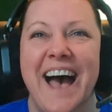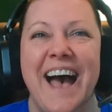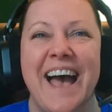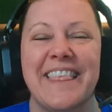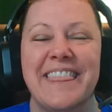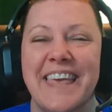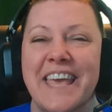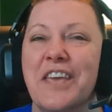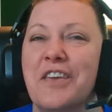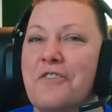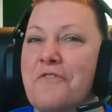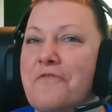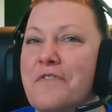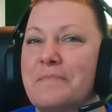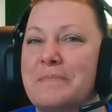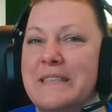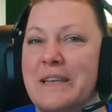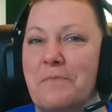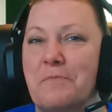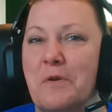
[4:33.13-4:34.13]
I think you're
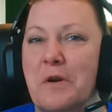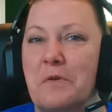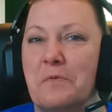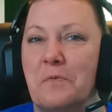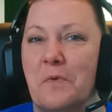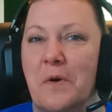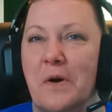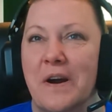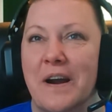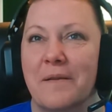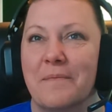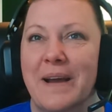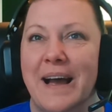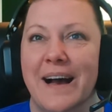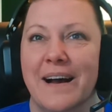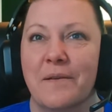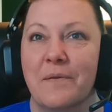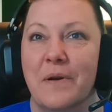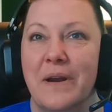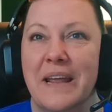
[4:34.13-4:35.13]
from somewhere warm.
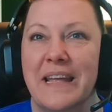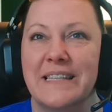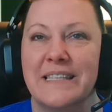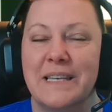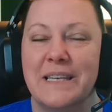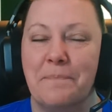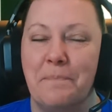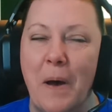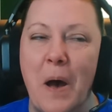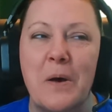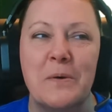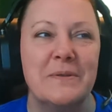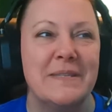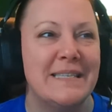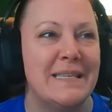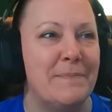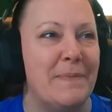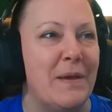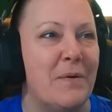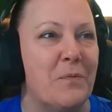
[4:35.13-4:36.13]
It's
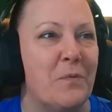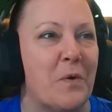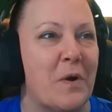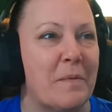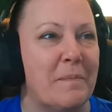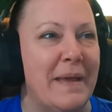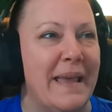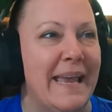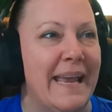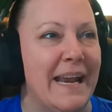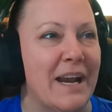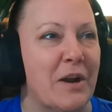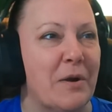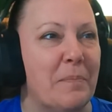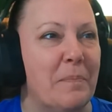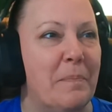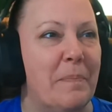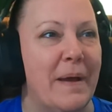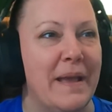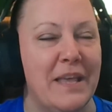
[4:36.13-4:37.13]
supposed to be warm
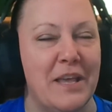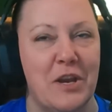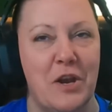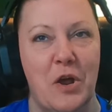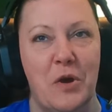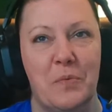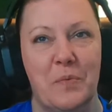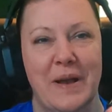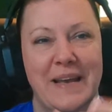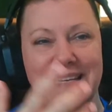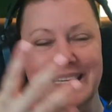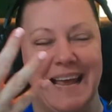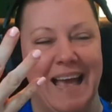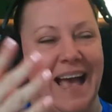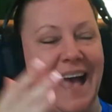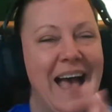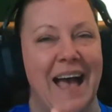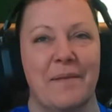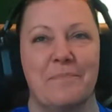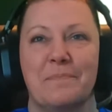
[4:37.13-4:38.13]
here, but you know what?
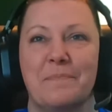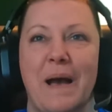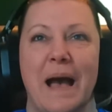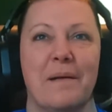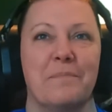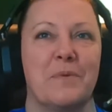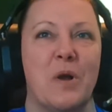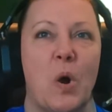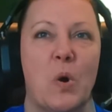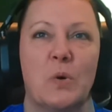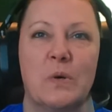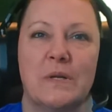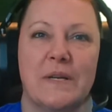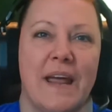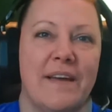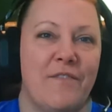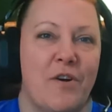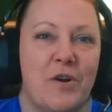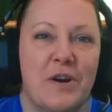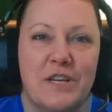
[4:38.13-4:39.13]
I'm cold.
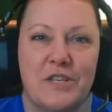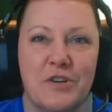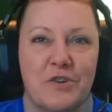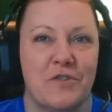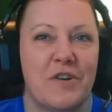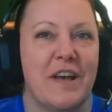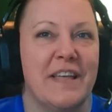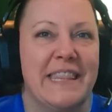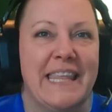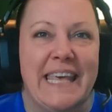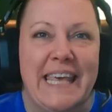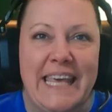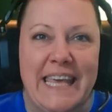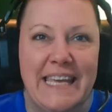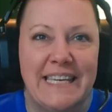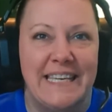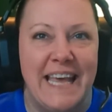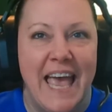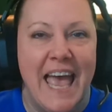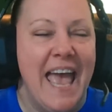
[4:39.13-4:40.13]
I've already turned on the
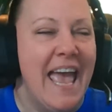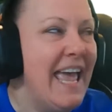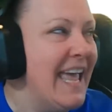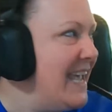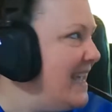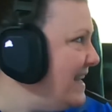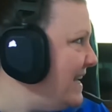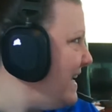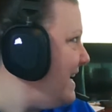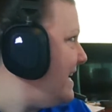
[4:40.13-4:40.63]
heat. It